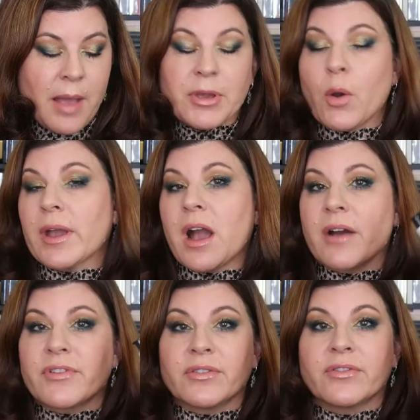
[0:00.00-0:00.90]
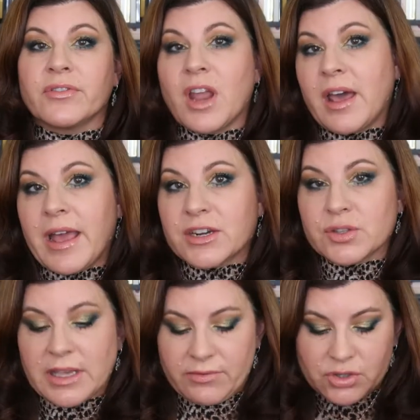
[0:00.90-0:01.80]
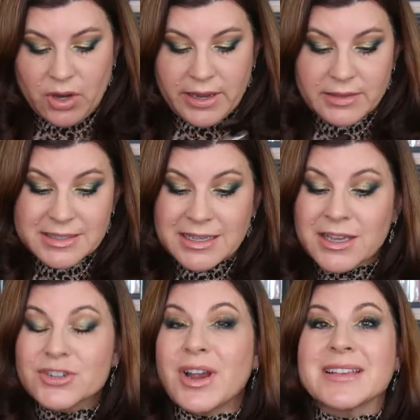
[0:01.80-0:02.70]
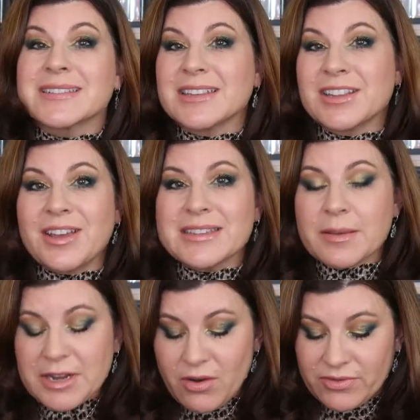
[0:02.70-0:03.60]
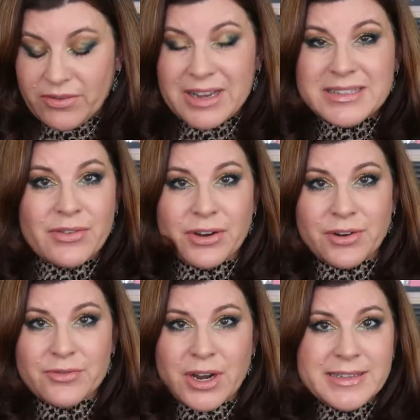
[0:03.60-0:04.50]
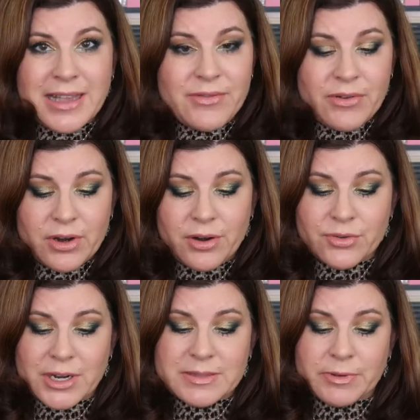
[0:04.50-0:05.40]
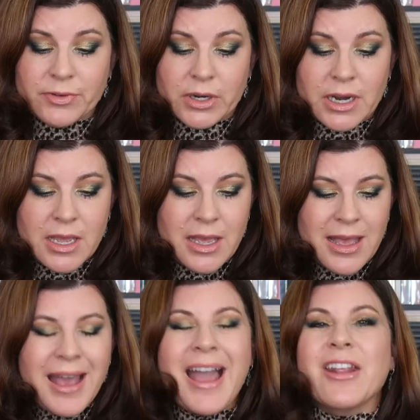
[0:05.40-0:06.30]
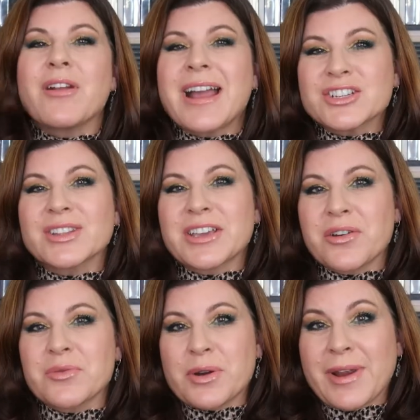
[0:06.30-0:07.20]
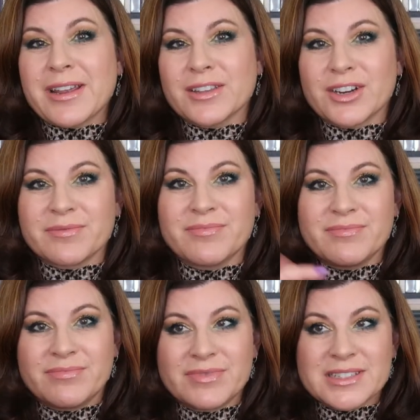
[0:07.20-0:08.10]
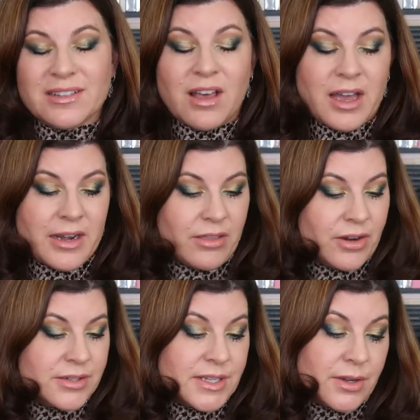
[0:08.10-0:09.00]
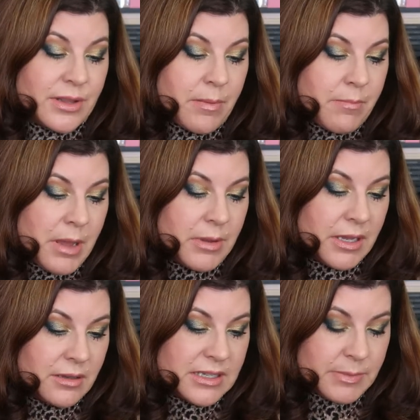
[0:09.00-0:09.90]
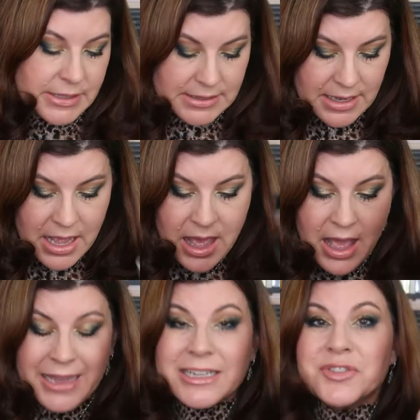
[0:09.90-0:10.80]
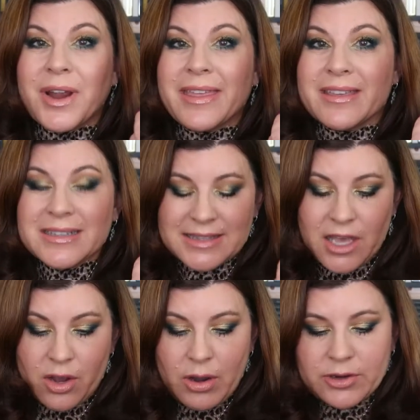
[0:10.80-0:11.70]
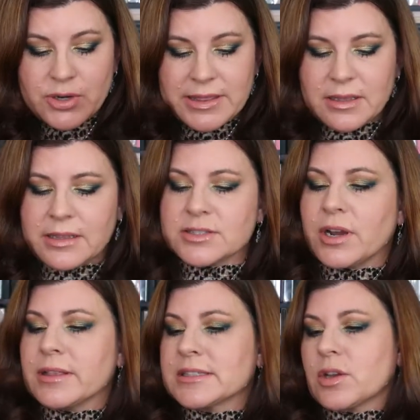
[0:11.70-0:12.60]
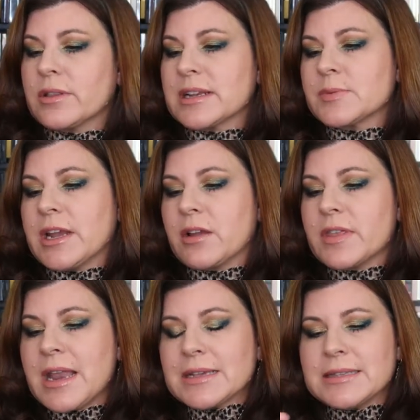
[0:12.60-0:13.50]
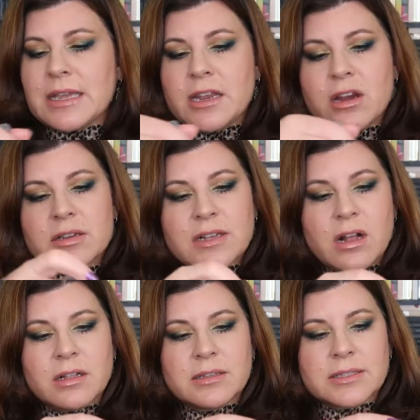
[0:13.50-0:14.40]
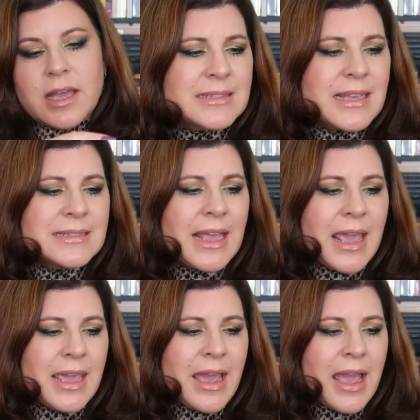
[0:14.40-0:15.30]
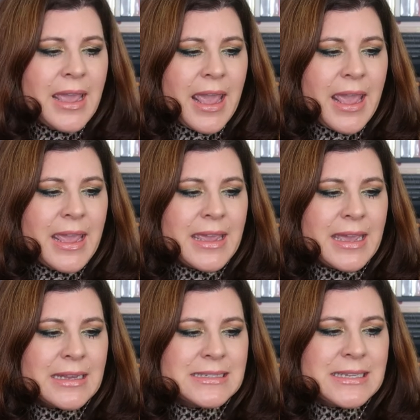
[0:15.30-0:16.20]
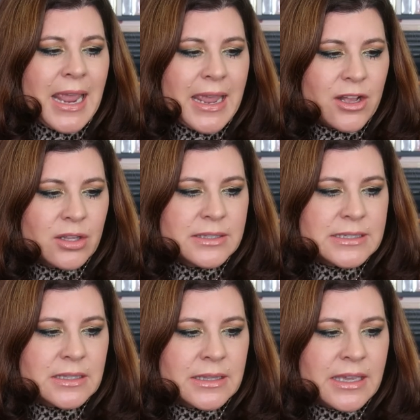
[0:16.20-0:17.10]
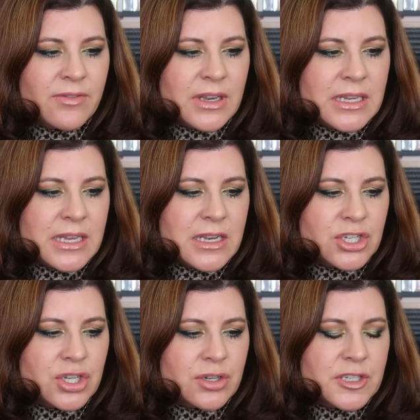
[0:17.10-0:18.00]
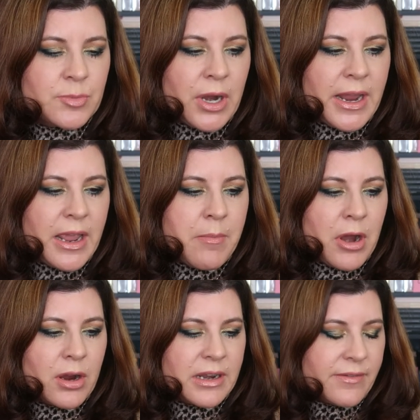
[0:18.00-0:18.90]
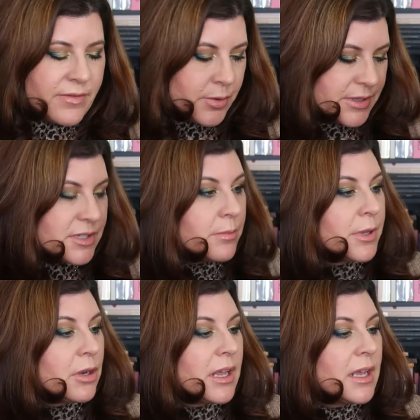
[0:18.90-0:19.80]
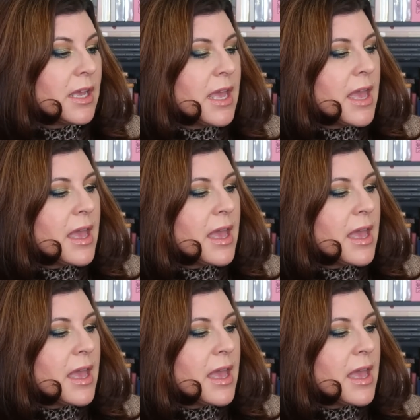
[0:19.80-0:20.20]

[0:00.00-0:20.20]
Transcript: I'm going off of not actually even trying this. Truss. You guys let me know. Have you guys ever heard of Truss? I've never heard of Truss before. I don't actually go to a regular salon either, so that maybe explains it. I did try this though. I tried, uh, sorry, let's go to the next one here. The next thing in here is called, it says AIA Tangled Leave-In Conditioner Spray American Influencer Beauty.